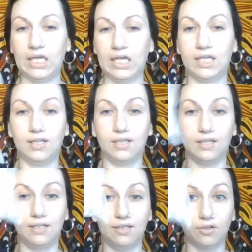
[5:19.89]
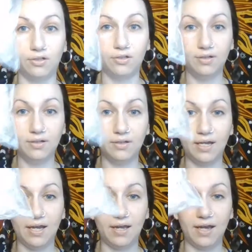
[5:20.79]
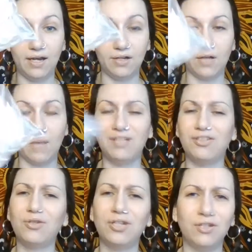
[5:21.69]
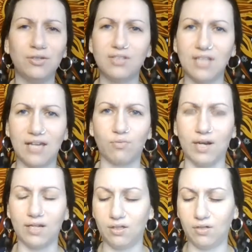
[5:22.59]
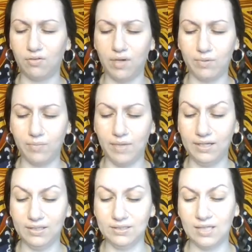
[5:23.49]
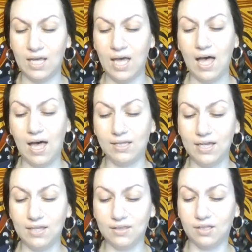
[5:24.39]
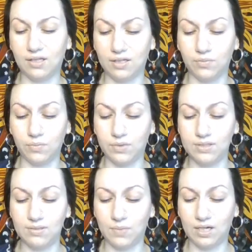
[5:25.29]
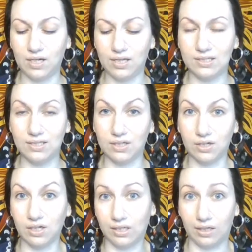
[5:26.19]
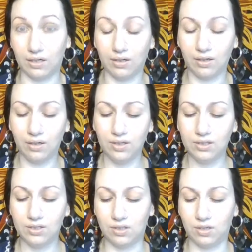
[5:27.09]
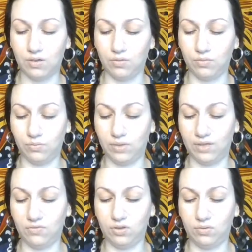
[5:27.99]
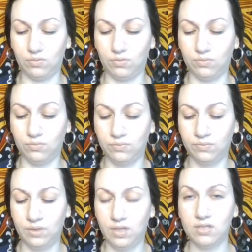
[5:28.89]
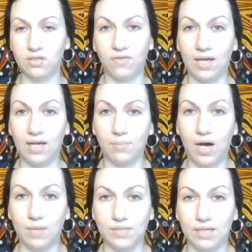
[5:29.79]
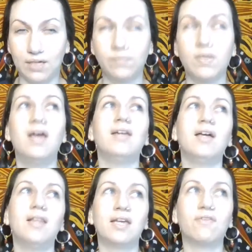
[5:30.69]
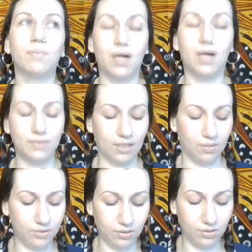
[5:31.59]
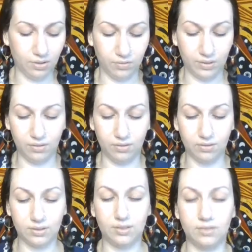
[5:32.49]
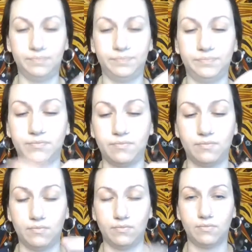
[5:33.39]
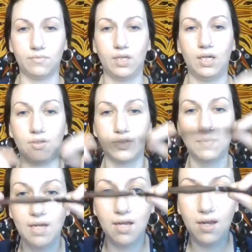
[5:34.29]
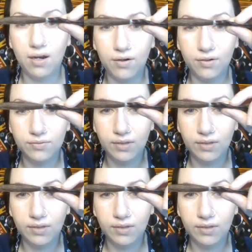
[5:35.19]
clear hair. I mean, you can use like regular rubber bands. I like the clear ones because they're clear. So if it like pops out, not like if it pops out, but you know, it looks, here's my hair,